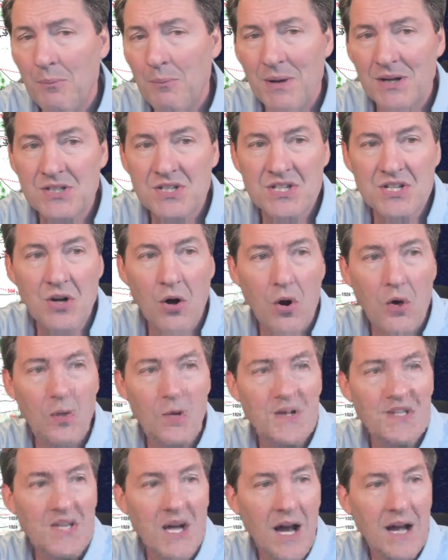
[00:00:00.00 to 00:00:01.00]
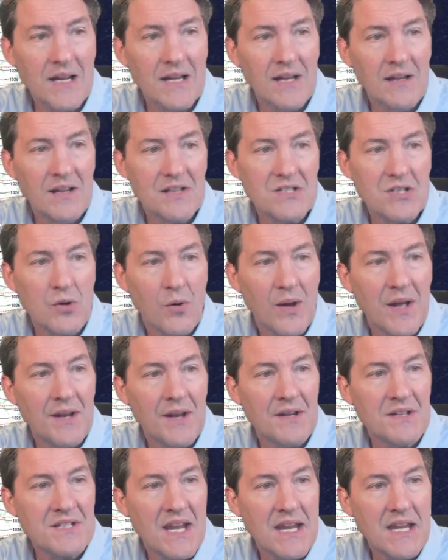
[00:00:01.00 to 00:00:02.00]
How much snow are we talking? Let's go
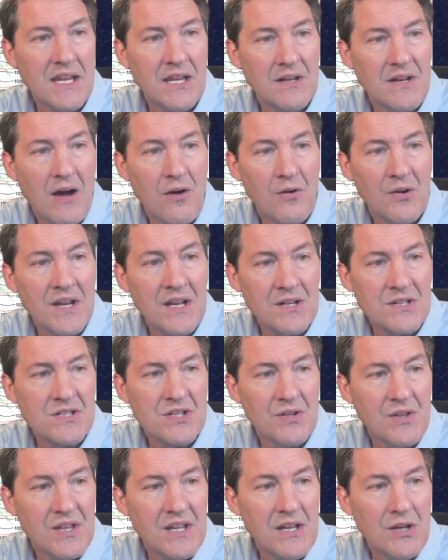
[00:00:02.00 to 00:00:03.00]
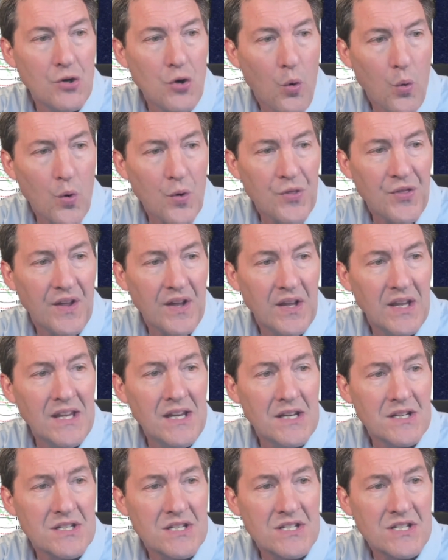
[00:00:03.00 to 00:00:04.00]
ahead and take you down into the
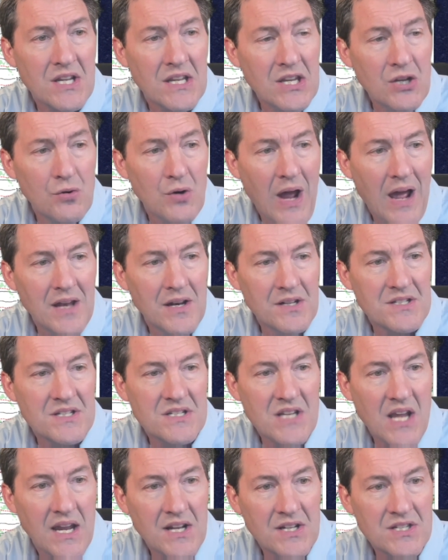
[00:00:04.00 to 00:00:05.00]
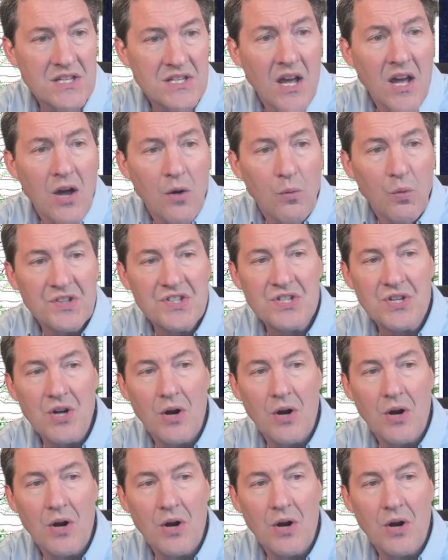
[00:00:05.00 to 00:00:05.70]
northeast United States. We'll